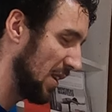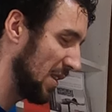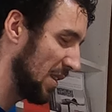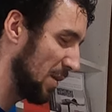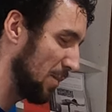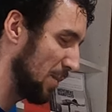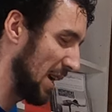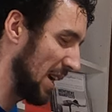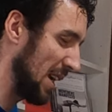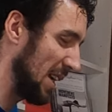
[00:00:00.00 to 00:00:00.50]
the
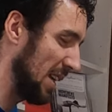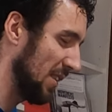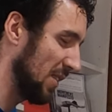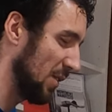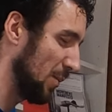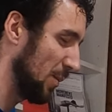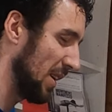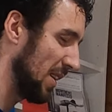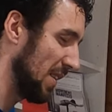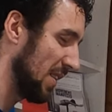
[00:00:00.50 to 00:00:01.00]
back
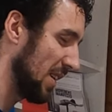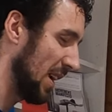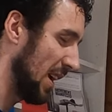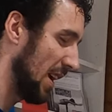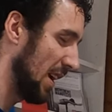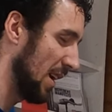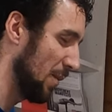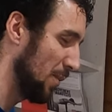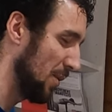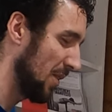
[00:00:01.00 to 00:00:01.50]
into my
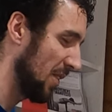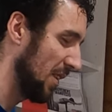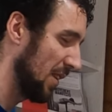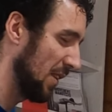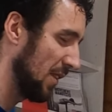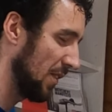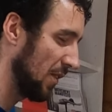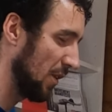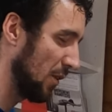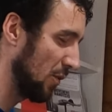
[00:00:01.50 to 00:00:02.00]
tabs,
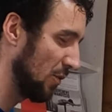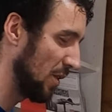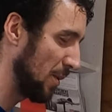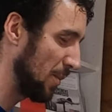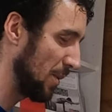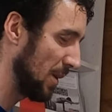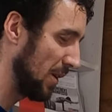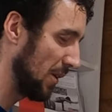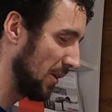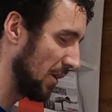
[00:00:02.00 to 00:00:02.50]
so I'll
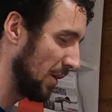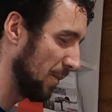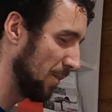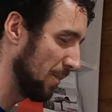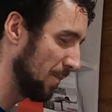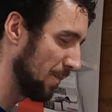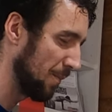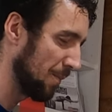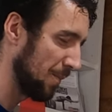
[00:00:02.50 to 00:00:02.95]
rip along them,